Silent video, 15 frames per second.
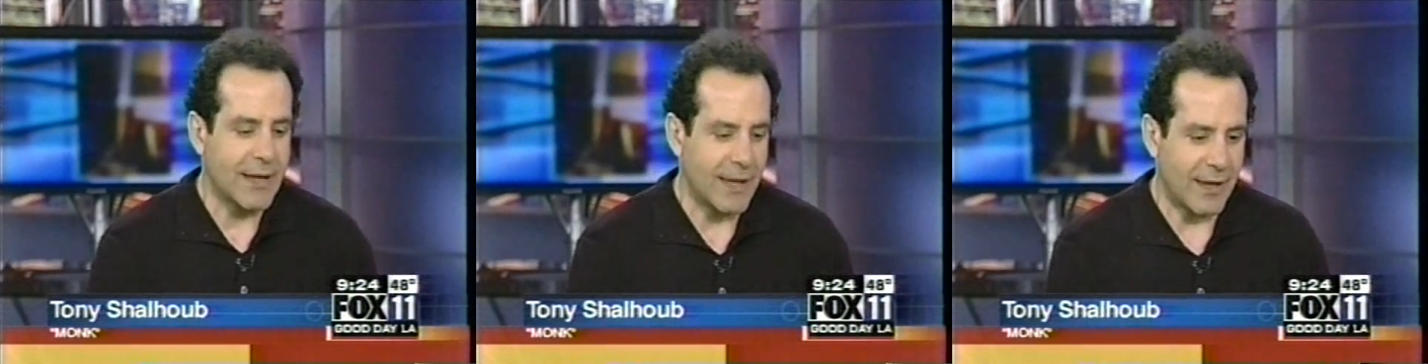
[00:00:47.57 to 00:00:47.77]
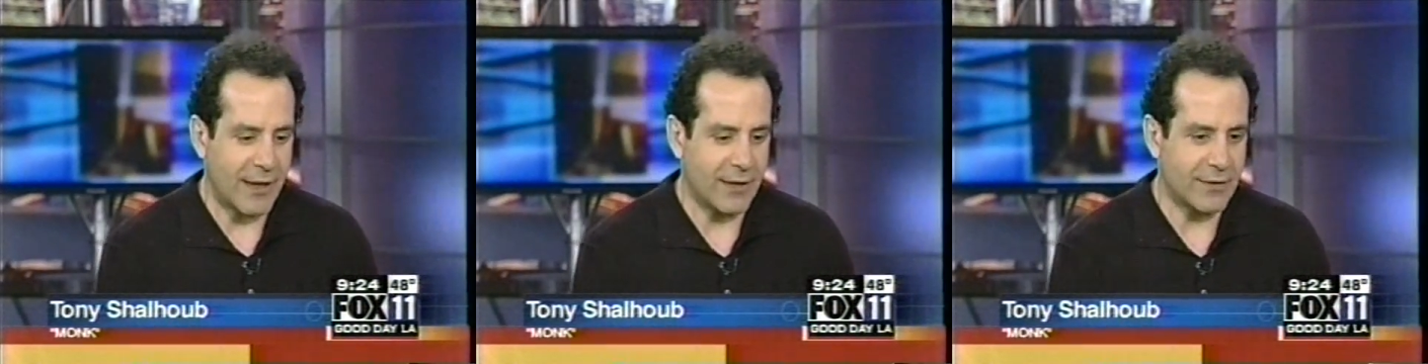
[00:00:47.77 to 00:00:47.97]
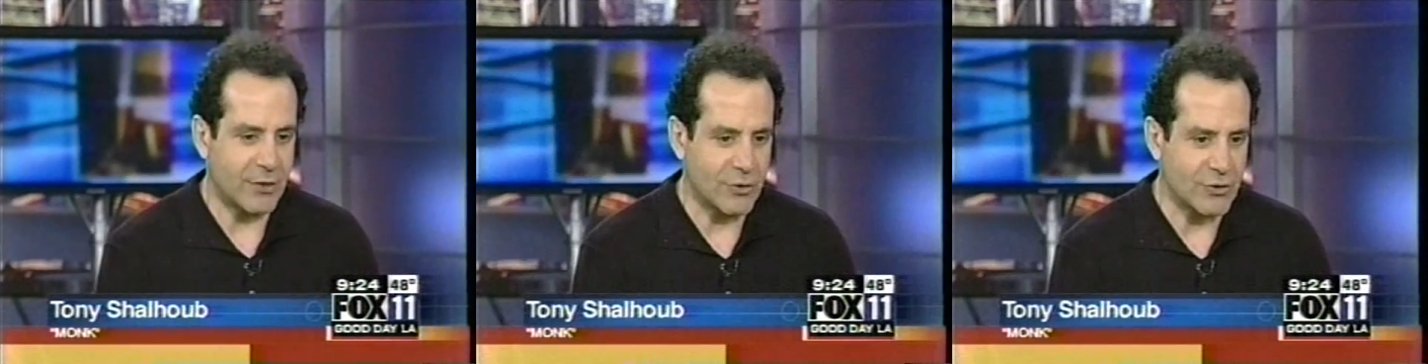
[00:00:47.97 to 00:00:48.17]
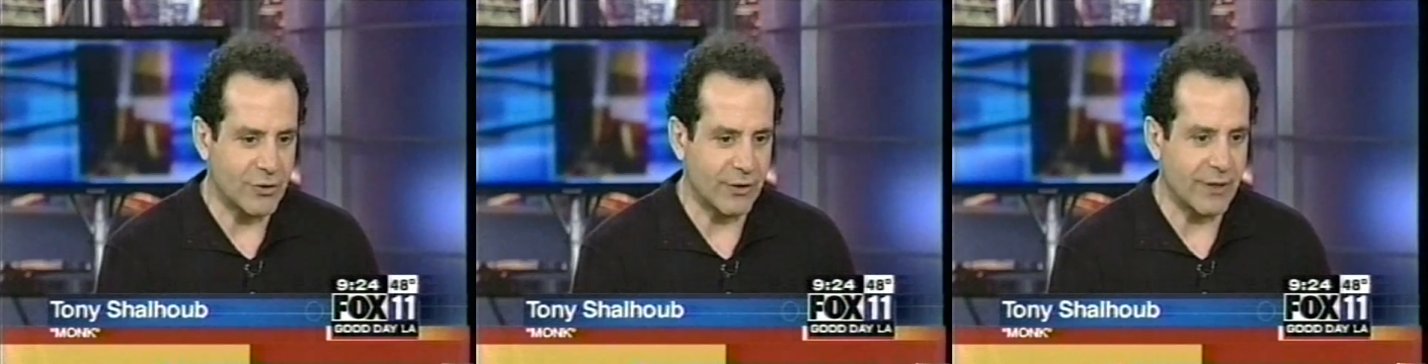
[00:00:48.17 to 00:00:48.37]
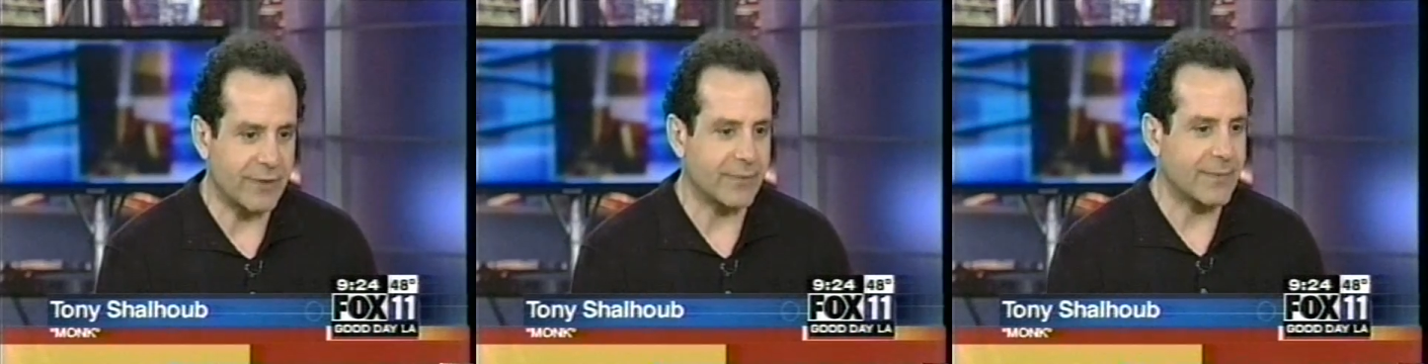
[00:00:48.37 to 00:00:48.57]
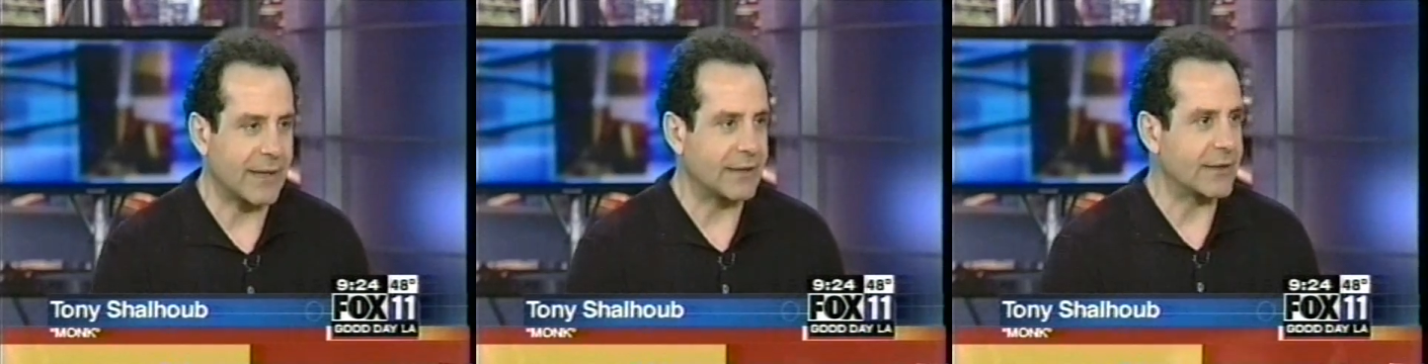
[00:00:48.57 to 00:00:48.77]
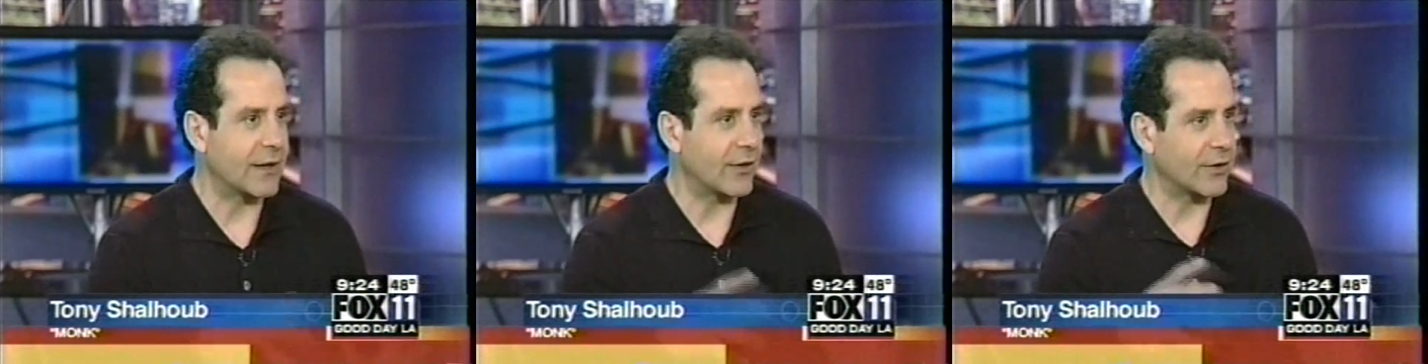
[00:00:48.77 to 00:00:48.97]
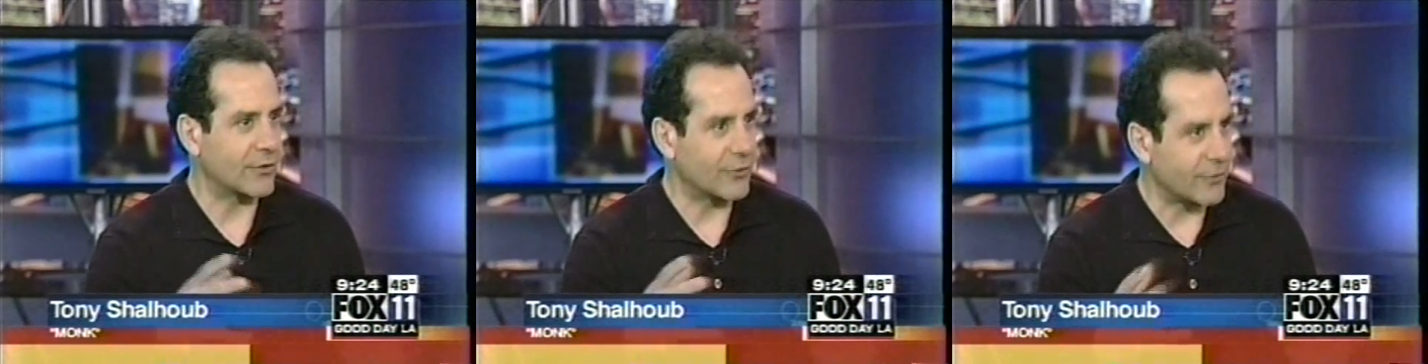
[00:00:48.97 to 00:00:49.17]
And usually the main
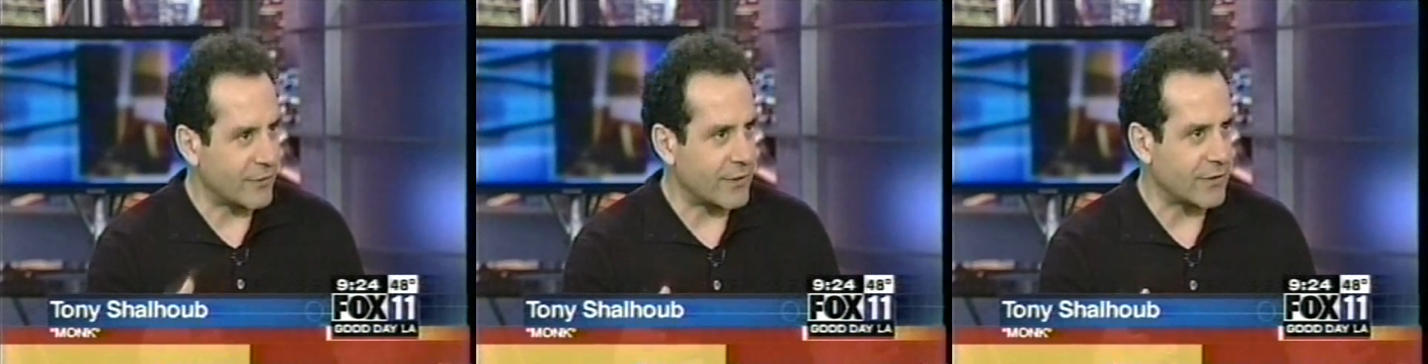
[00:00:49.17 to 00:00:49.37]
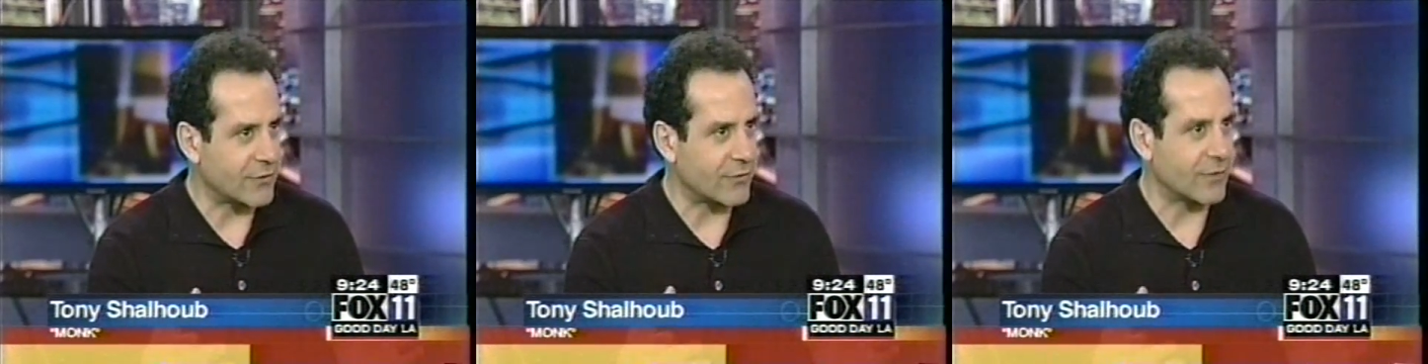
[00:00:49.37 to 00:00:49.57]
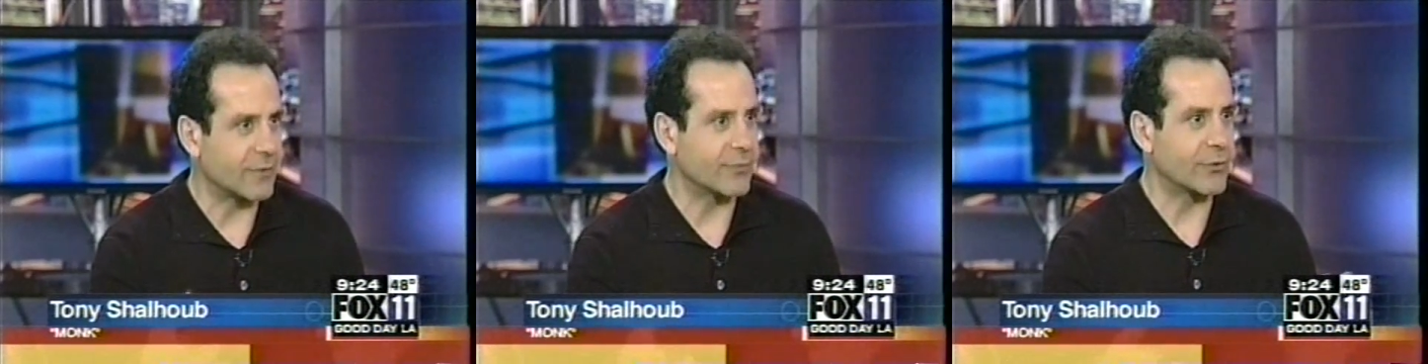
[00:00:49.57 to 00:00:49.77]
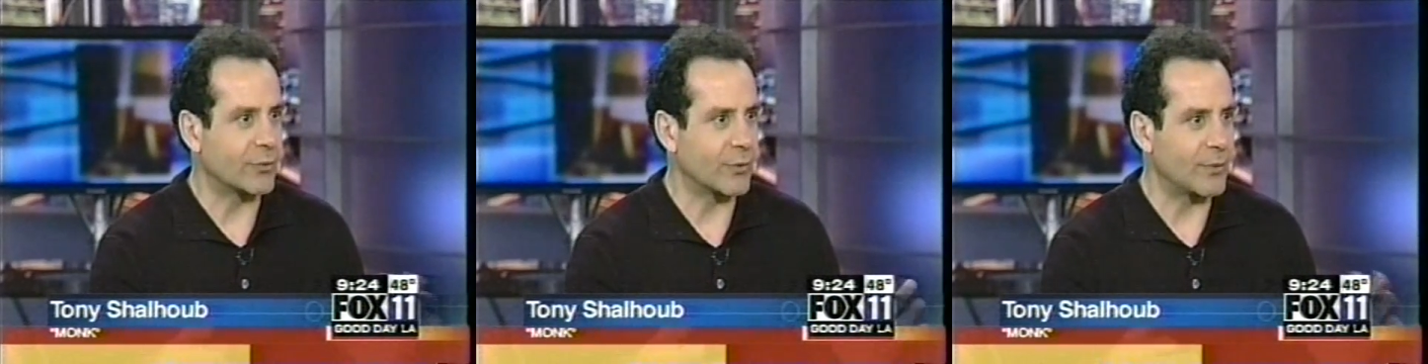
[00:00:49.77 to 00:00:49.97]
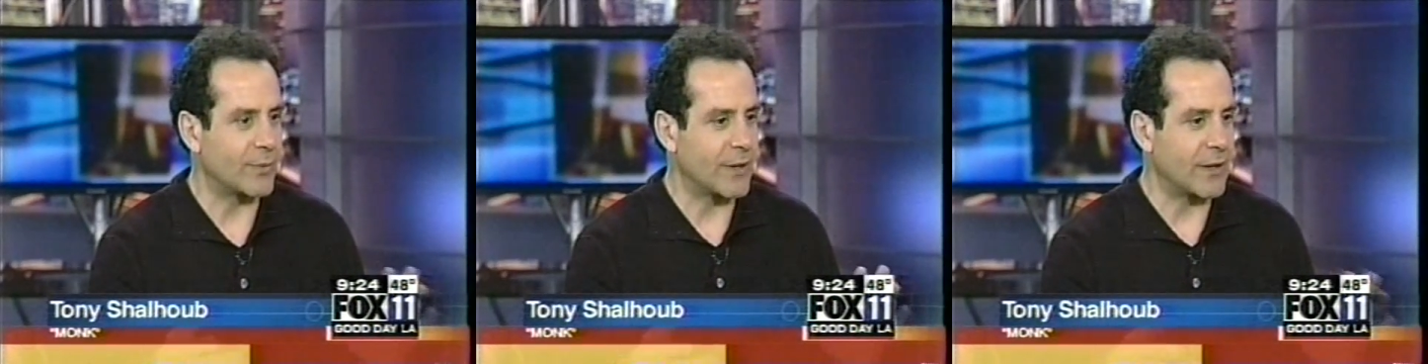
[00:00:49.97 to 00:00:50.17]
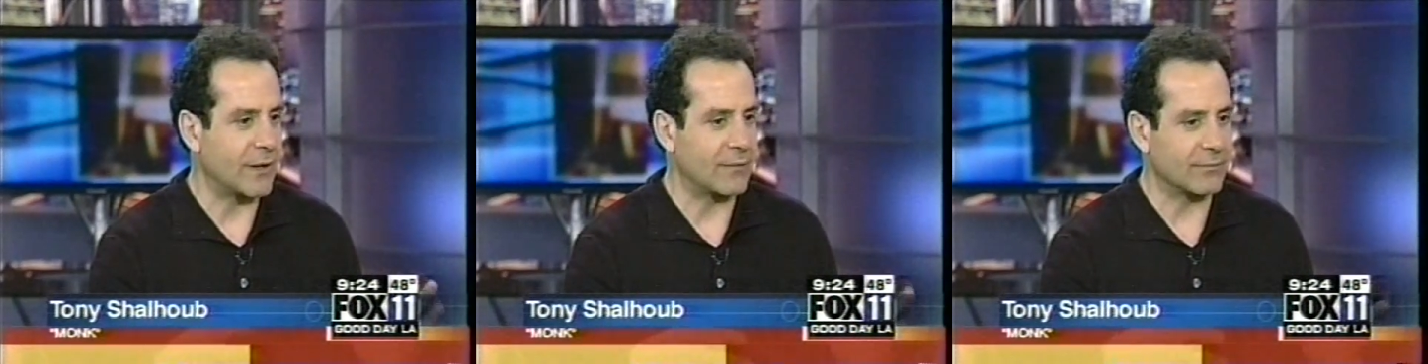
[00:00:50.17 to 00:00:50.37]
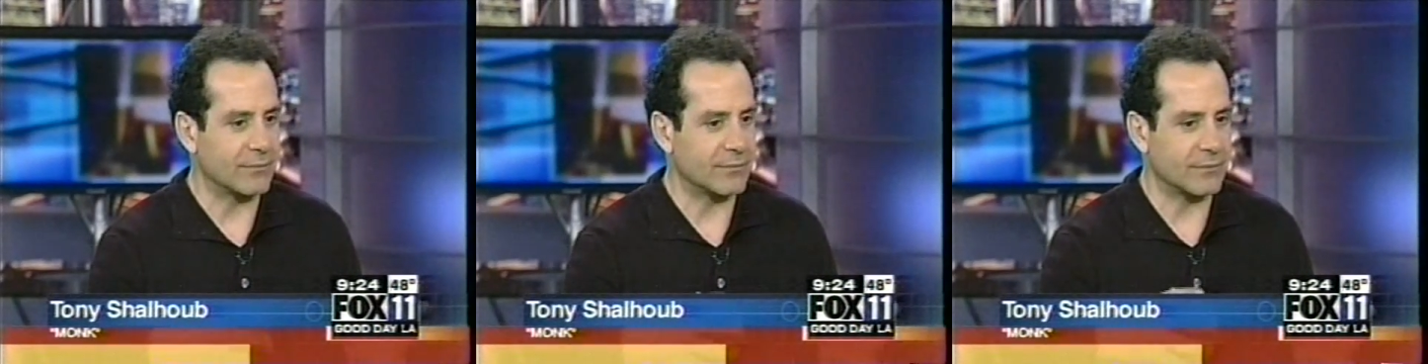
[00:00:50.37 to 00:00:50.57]
characters in these films would be